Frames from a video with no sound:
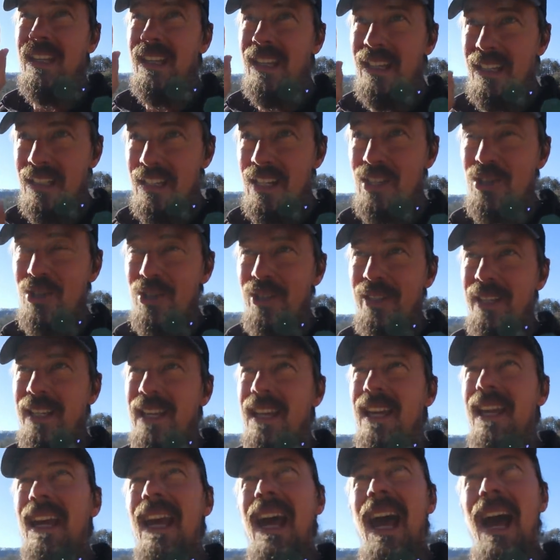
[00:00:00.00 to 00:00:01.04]
Additionally,
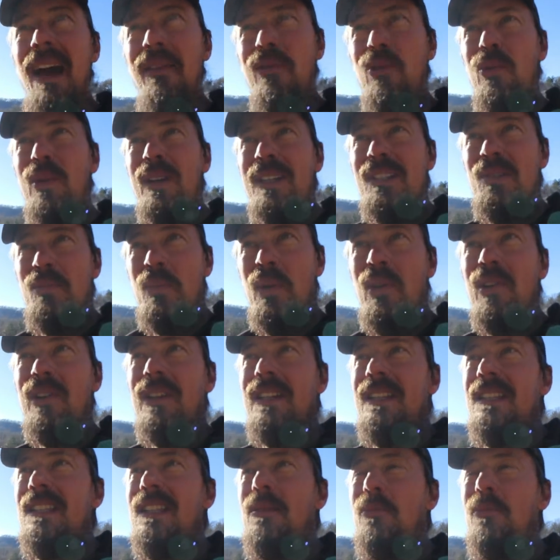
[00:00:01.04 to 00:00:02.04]
have you experienced